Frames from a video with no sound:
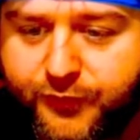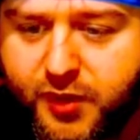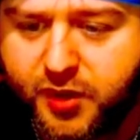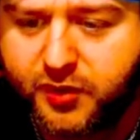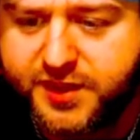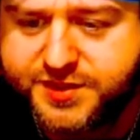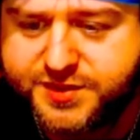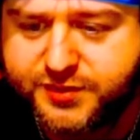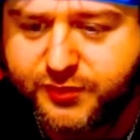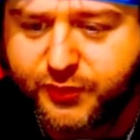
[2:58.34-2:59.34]
Oh,
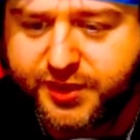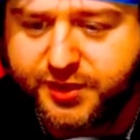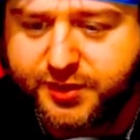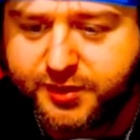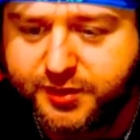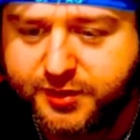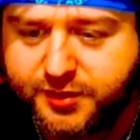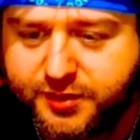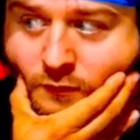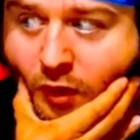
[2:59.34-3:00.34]
that's weird.
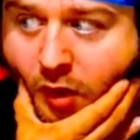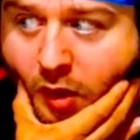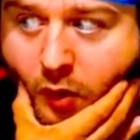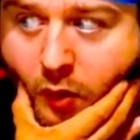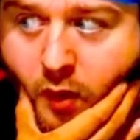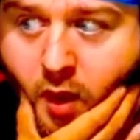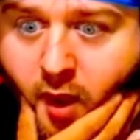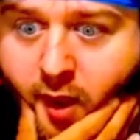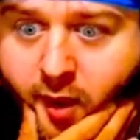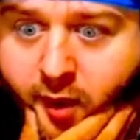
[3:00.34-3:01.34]
Oh,
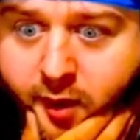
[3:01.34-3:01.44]
wow, look